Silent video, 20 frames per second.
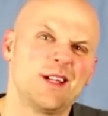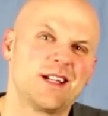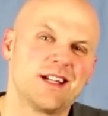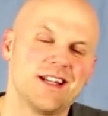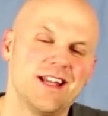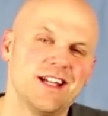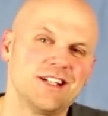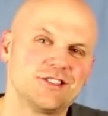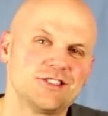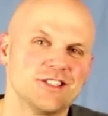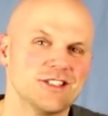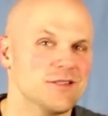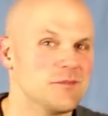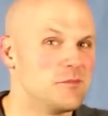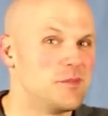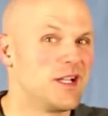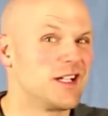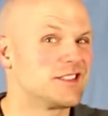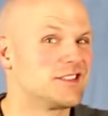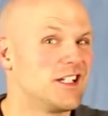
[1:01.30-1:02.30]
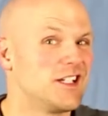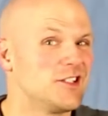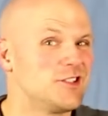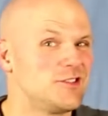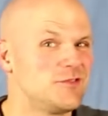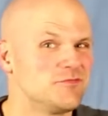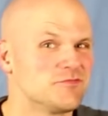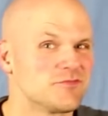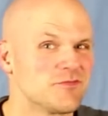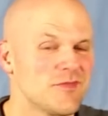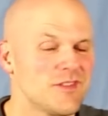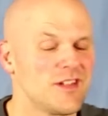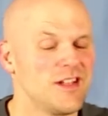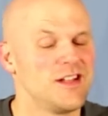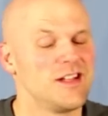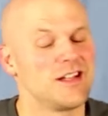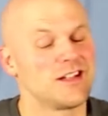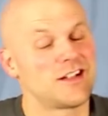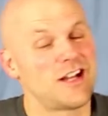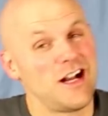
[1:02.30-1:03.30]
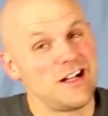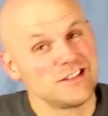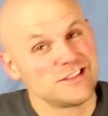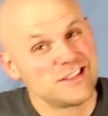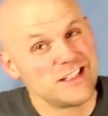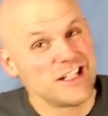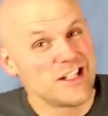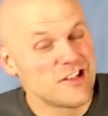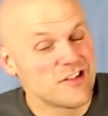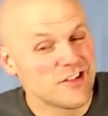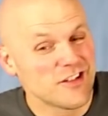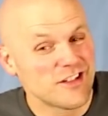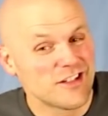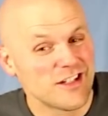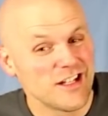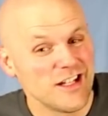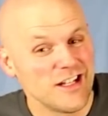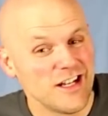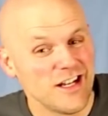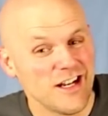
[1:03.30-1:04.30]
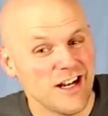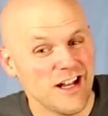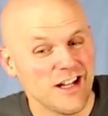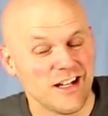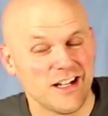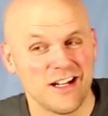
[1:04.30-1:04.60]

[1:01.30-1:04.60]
connection. Big deal? Constant internet